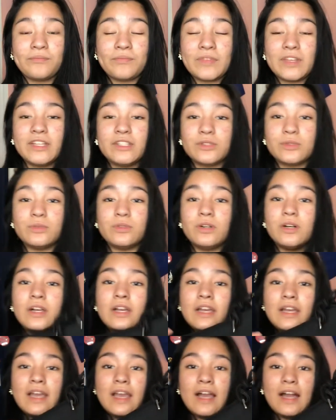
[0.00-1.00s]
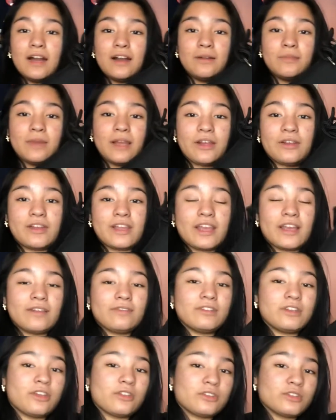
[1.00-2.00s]
He's cool. Um, I already have
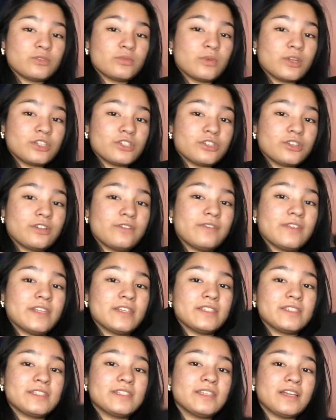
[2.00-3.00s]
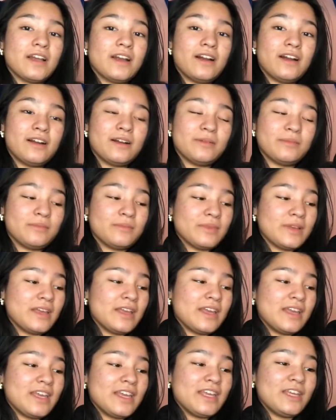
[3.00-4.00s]
another sweatshirt of this. Um,
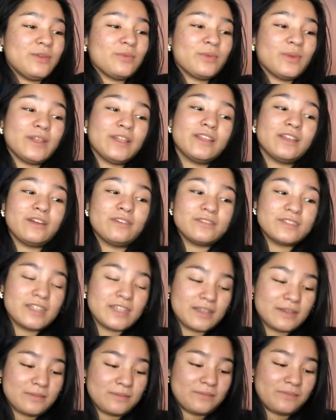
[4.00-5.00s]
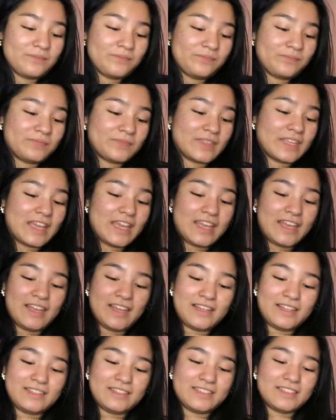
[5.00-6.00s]
he really loves him
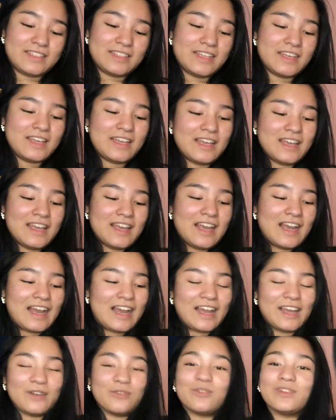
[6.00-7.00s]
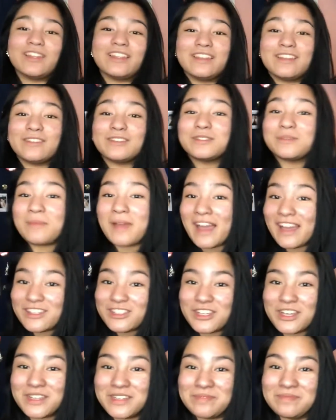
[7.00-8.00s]
and I really love to match
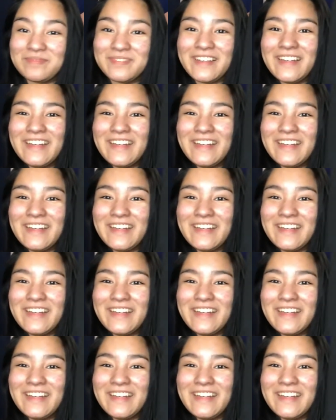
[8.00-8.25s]
him.